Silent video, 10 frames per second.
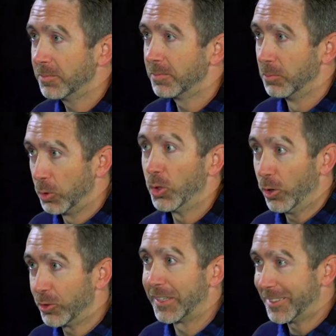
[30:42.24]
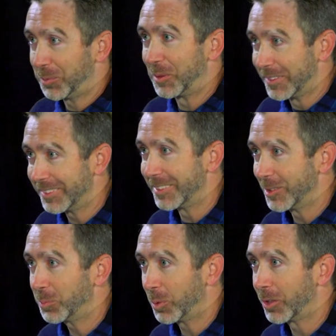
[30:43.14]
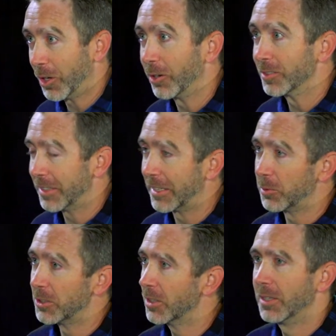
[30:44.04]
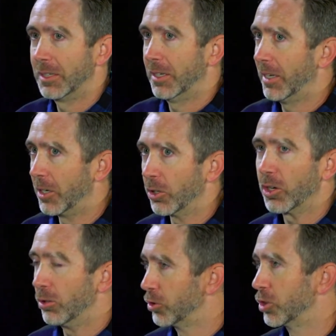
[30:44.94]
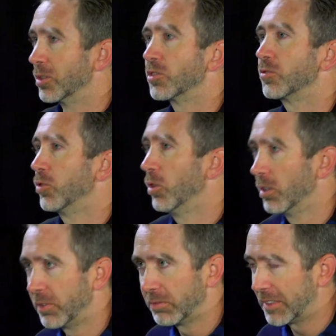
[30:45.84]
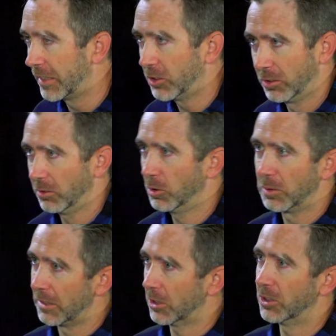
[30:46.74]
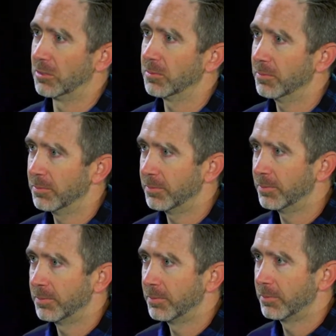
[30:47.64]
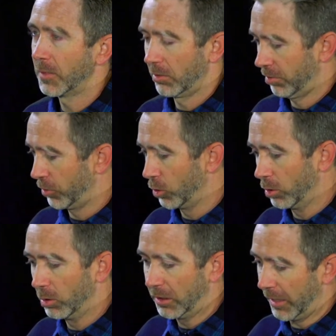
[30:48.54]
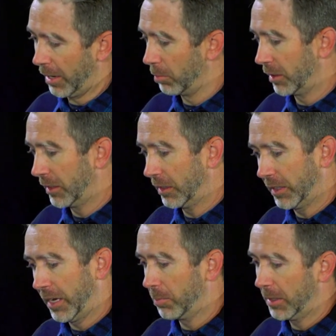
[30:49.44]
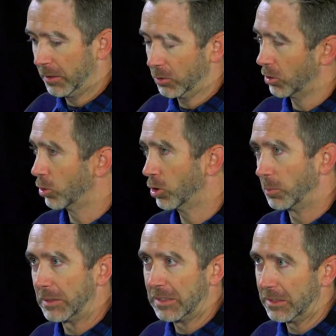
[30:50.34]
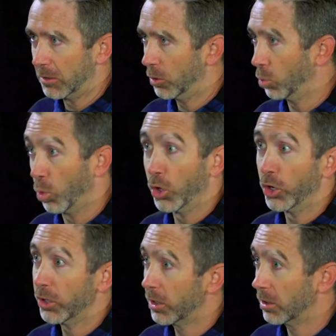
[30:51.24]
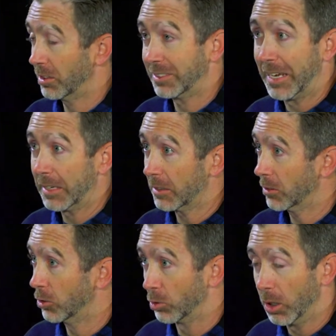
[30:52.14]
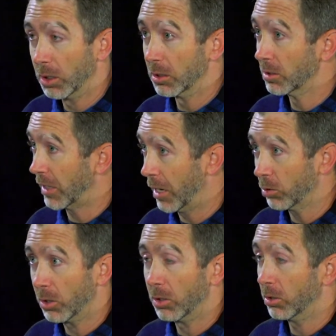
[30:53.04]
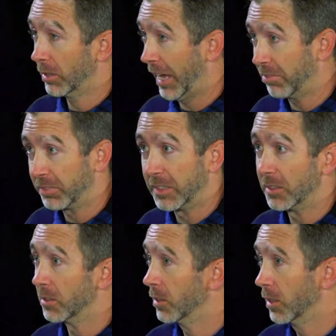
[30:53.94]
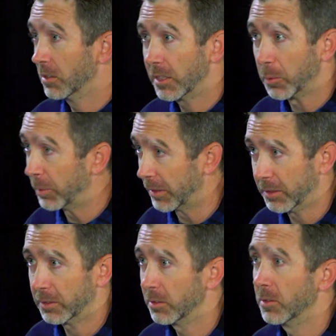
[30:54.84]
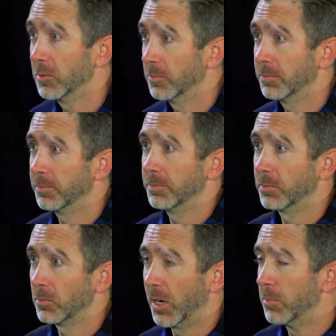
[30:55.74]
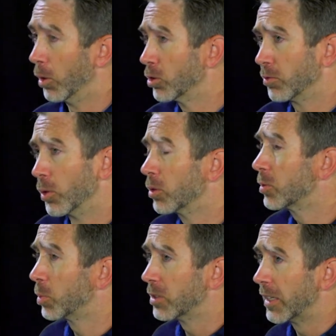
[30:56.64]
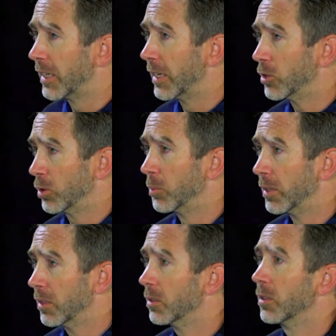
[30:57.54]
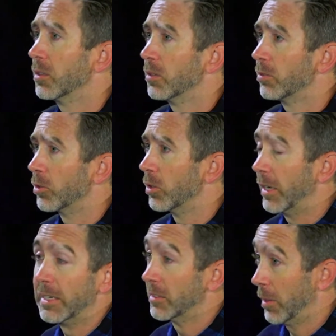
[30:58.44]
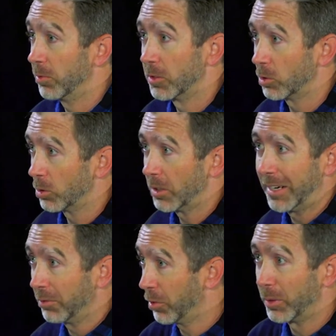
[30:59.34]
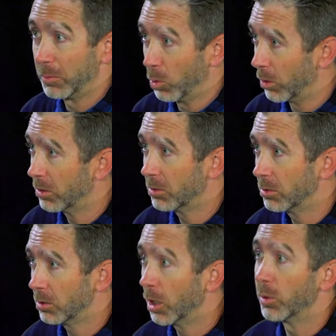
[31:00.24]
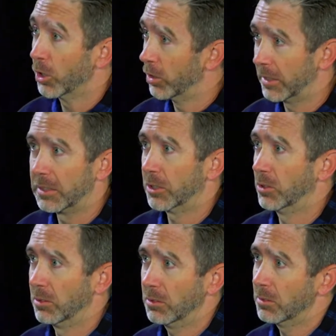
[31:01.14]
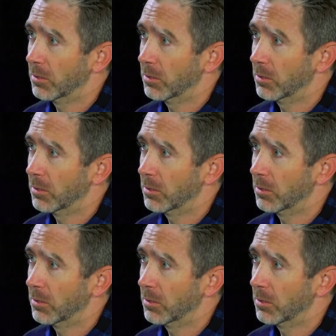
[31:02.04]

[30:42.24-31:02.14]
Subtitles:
mood-altering experiences, per Carnes' language. And our culture is full of invitations to addiction. Food, gambling, gaming, social media, work, sex, drugs, alcohol, caffeine, take your pick. Right? Most folks presenting at treatment for any type of disorder have 3 or more co-occurring addictions.